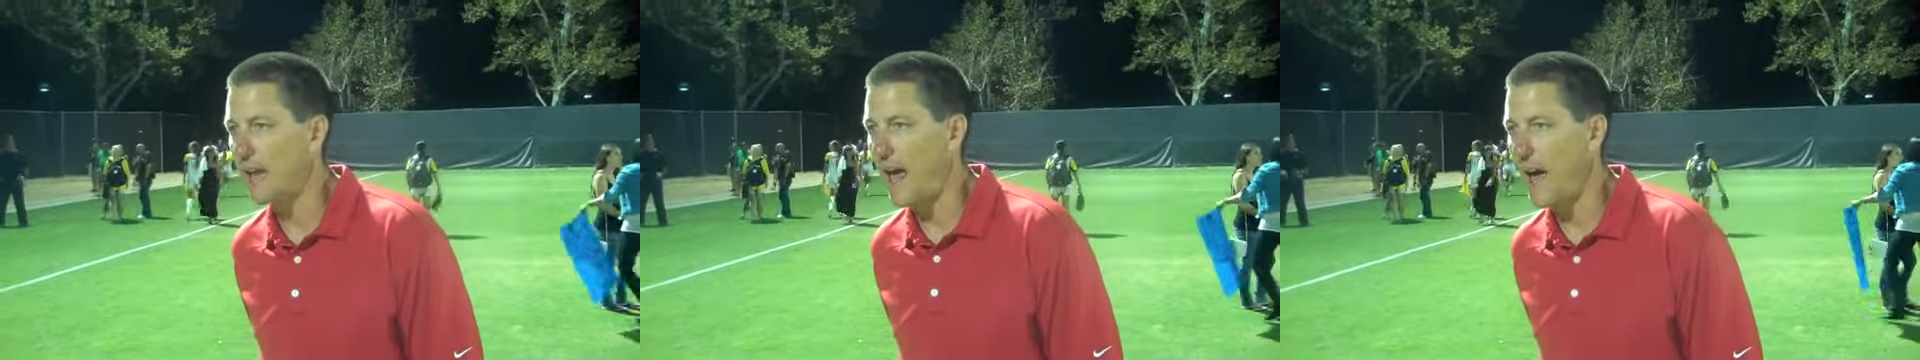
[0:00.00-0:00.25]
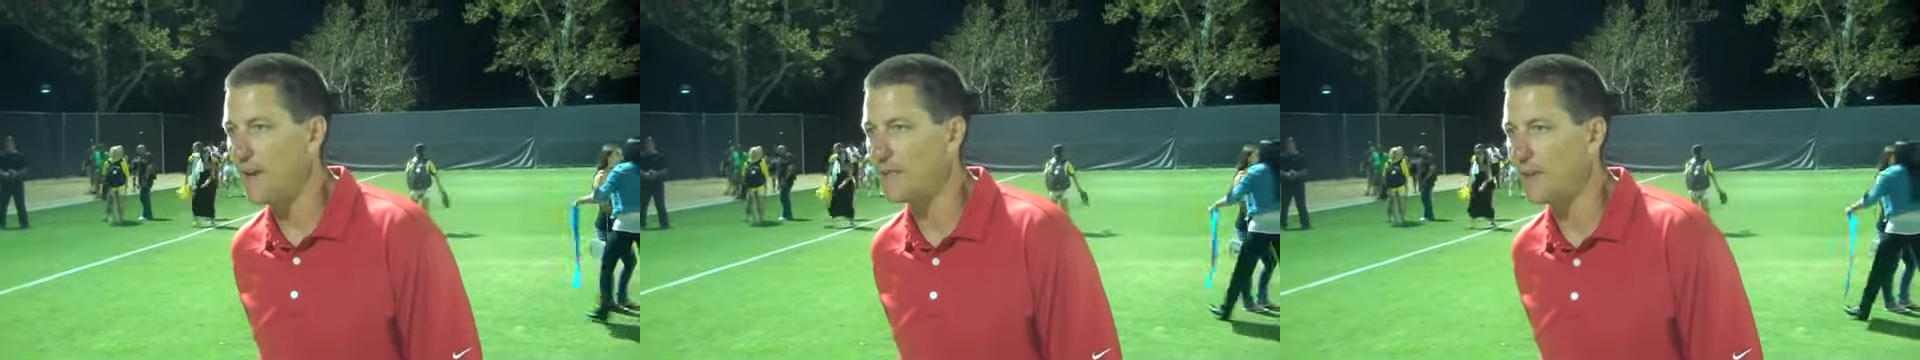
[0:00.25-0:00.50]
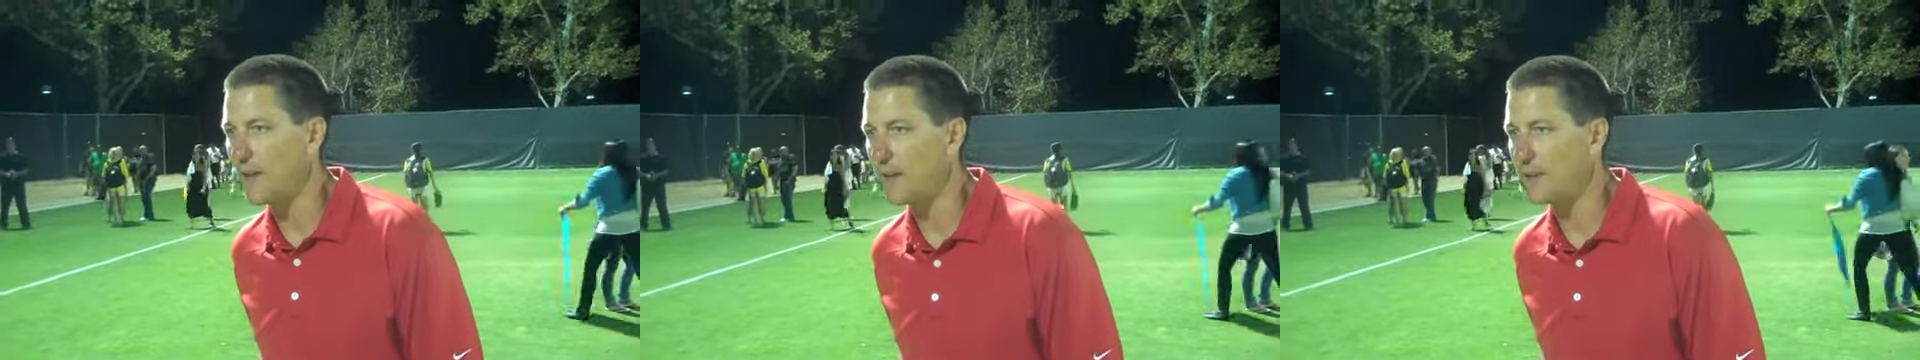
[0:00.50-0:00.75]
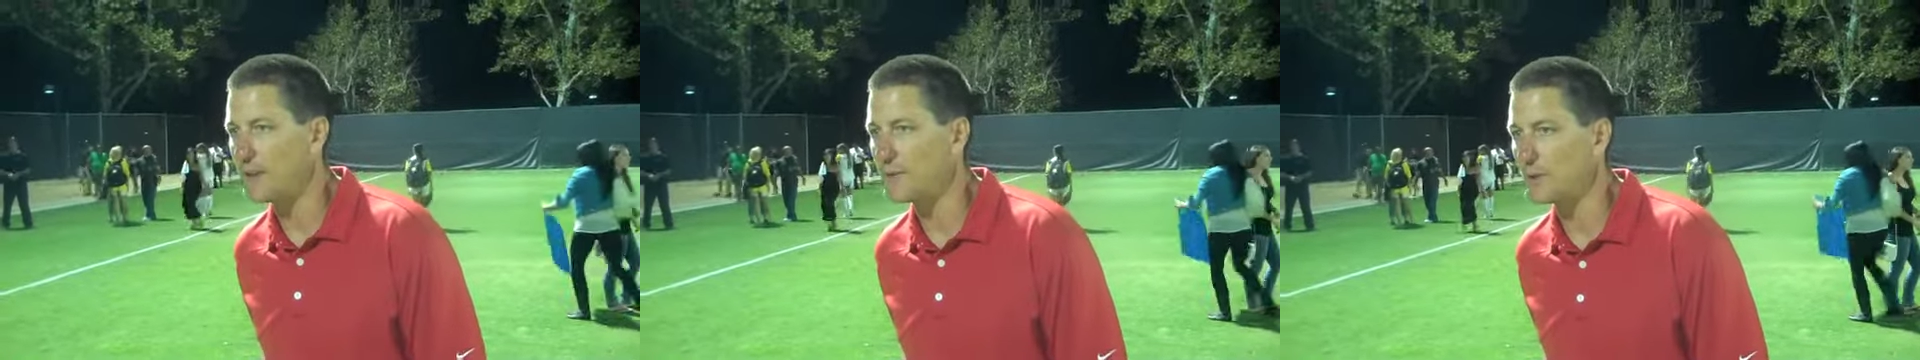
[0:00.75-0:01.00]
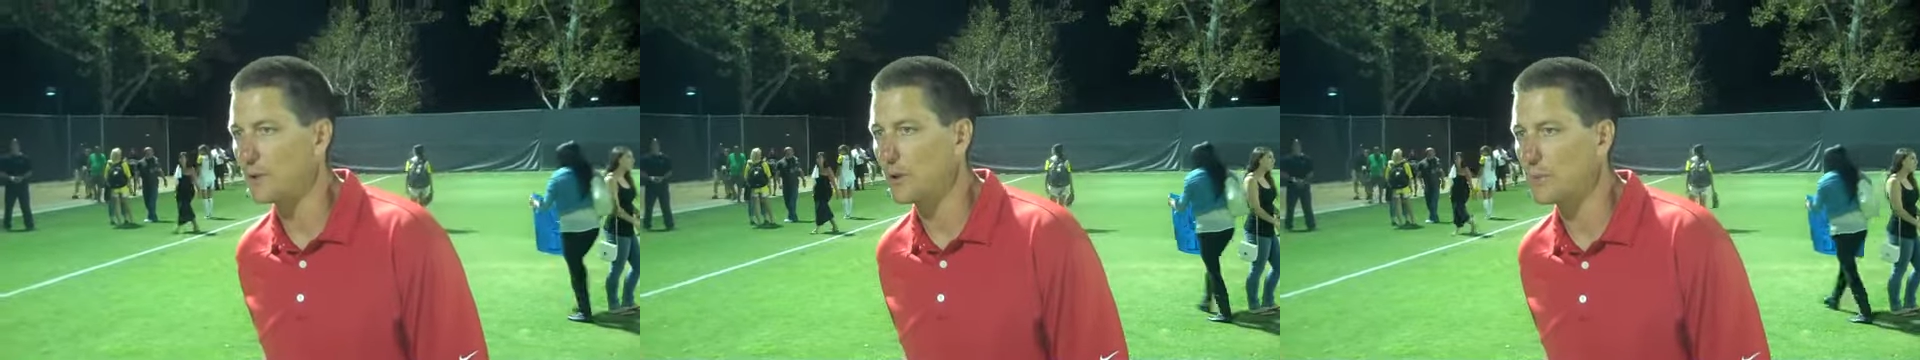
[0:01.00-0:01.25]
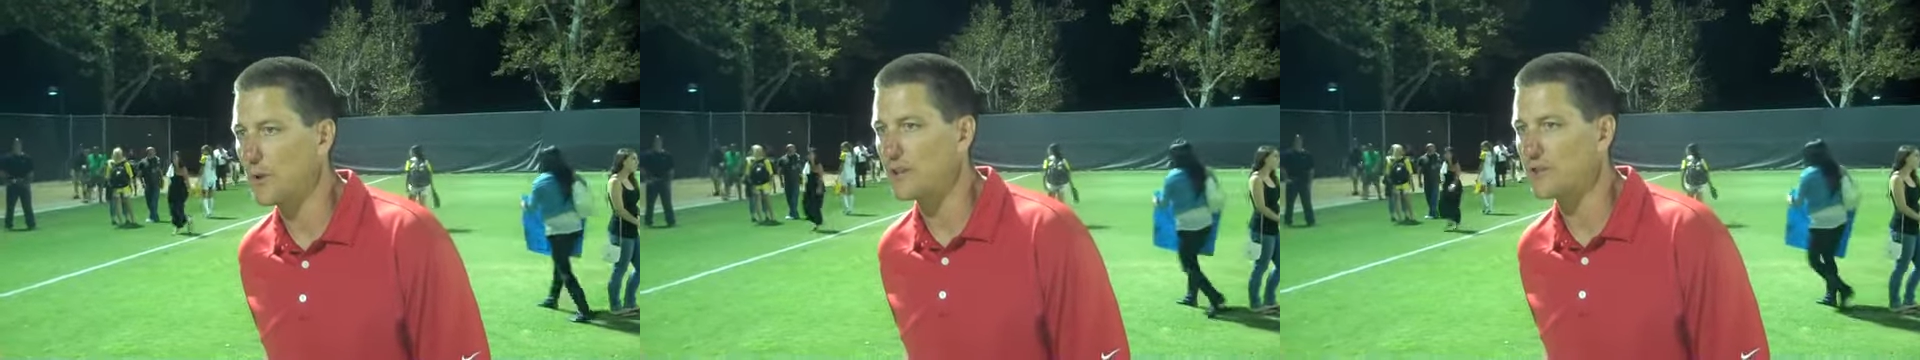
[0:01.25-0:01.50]
half, they, they threw a little
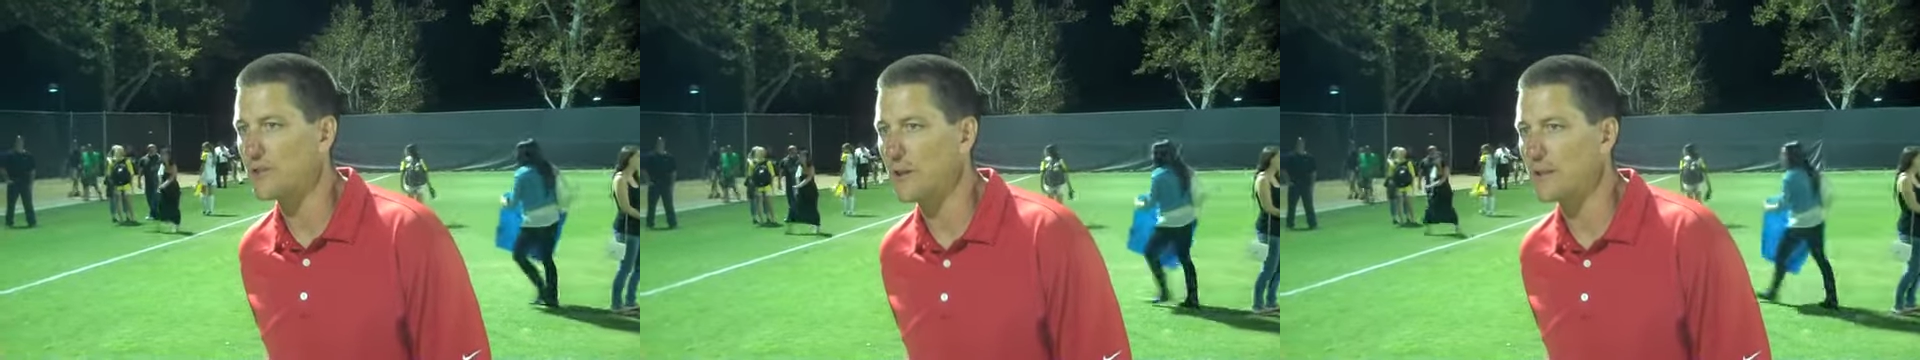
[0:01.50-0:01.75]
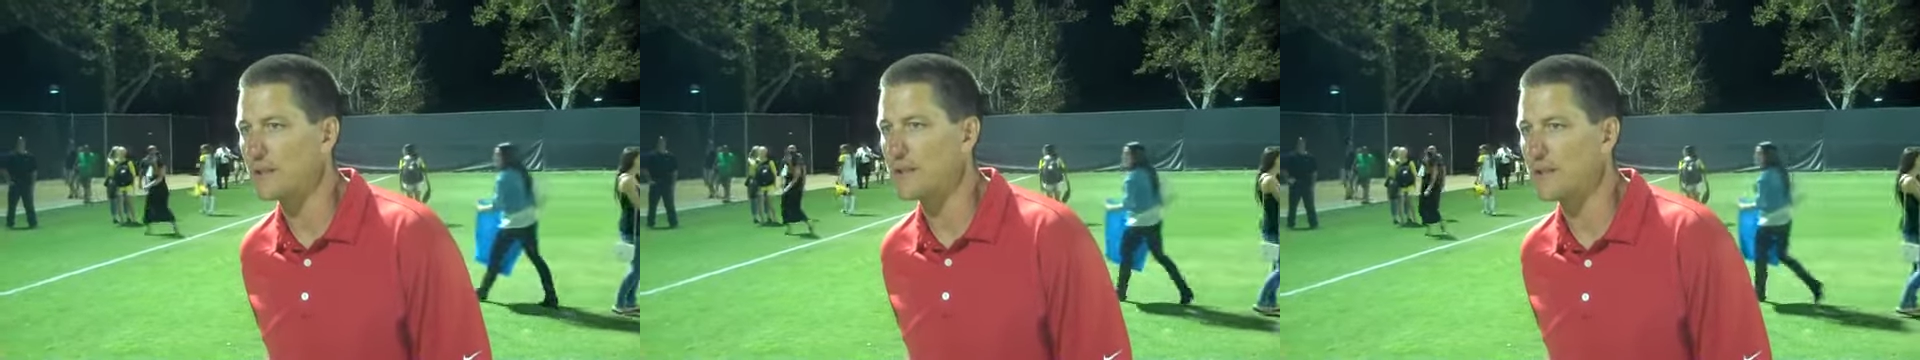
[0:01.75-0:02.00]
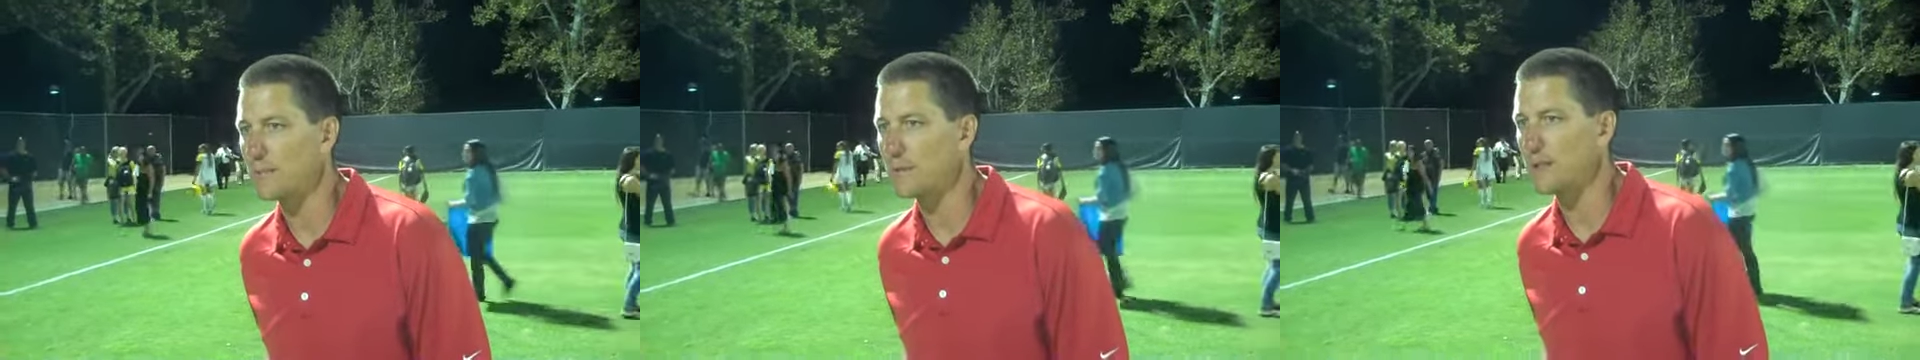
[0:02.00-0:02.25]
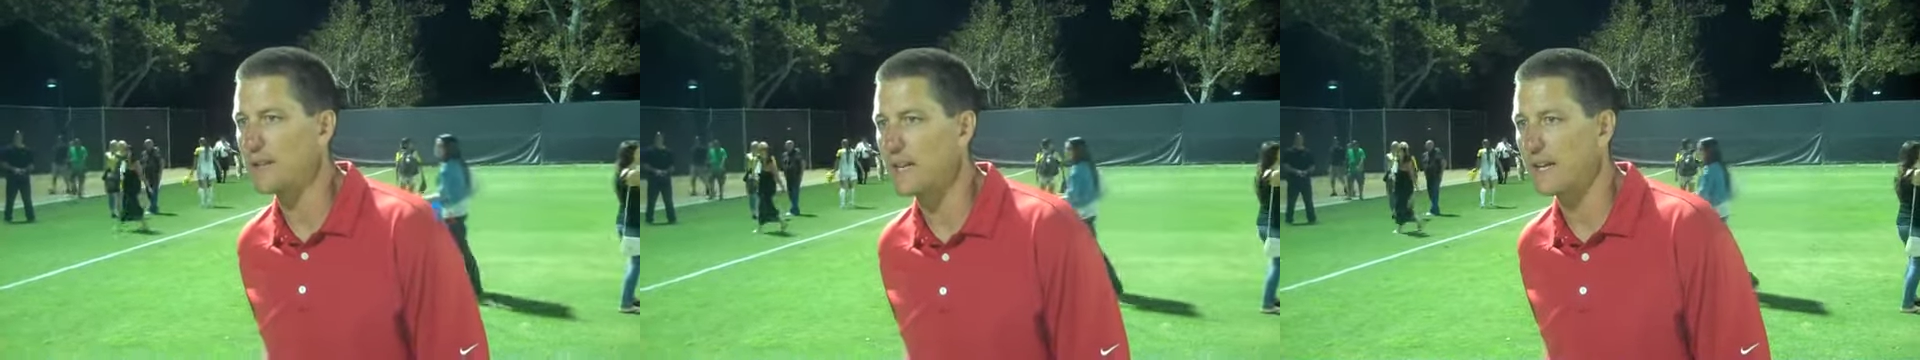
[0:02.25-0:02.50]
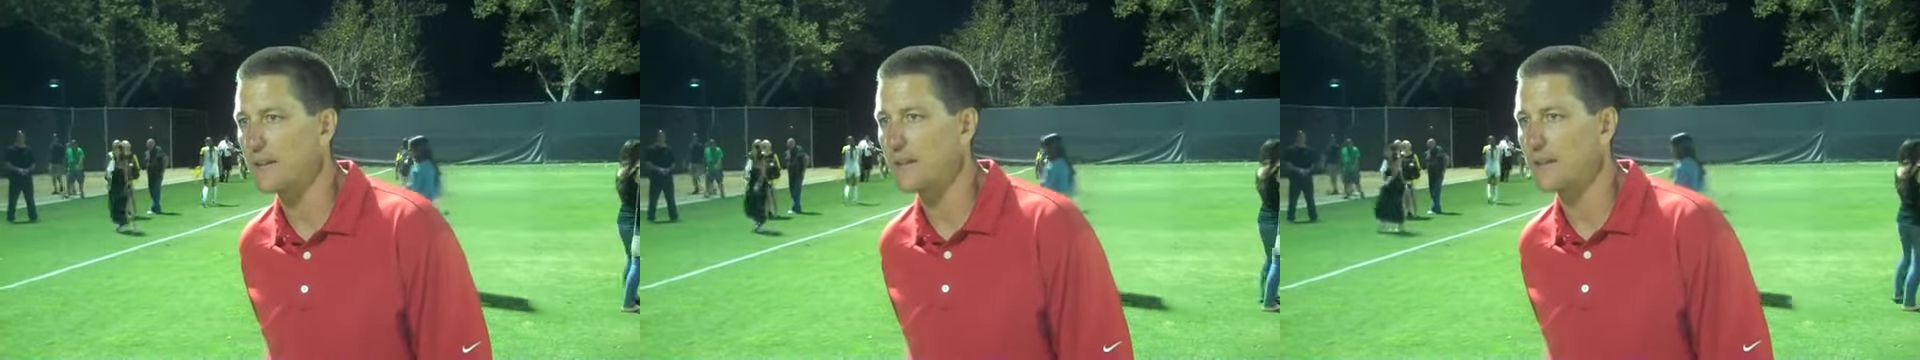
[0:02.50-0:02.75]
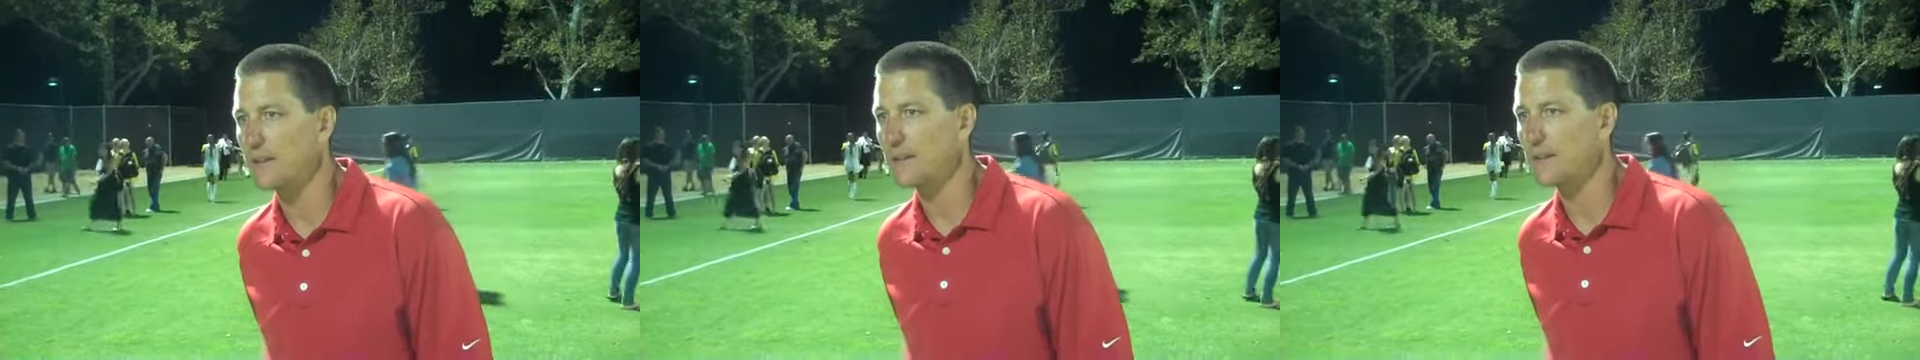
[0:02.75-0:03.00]
pressure on us, and we didn't take care
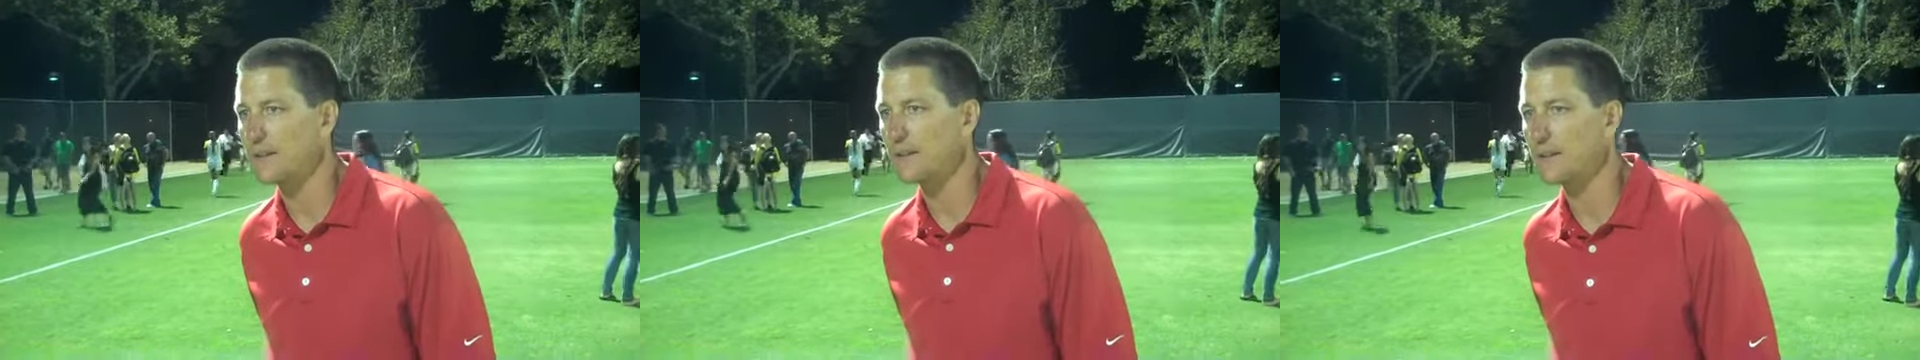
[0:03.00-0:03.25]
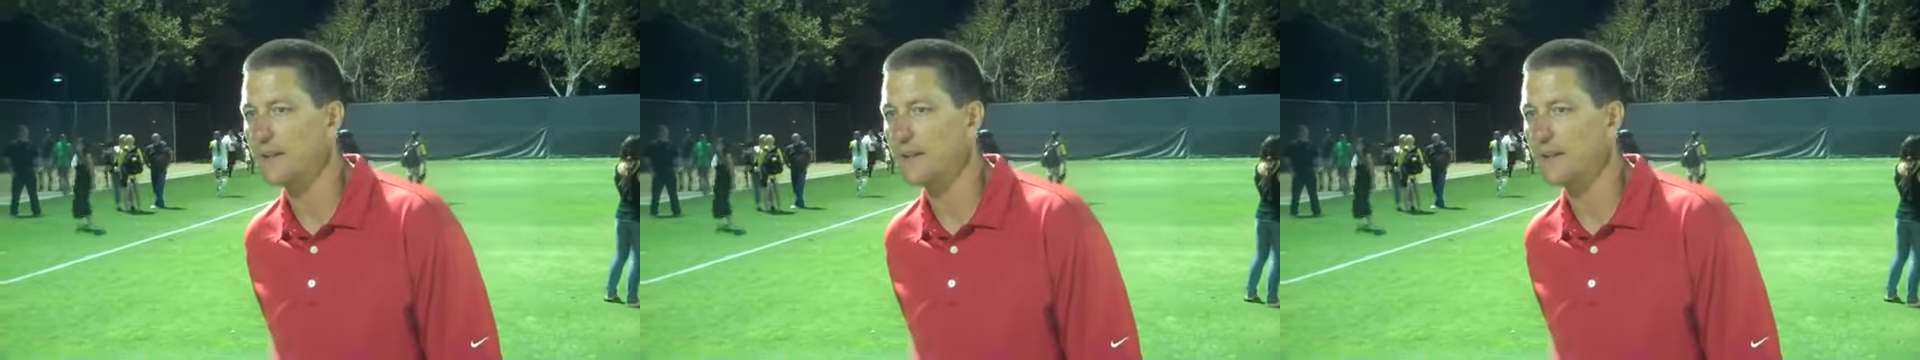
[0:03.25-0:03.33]
of things.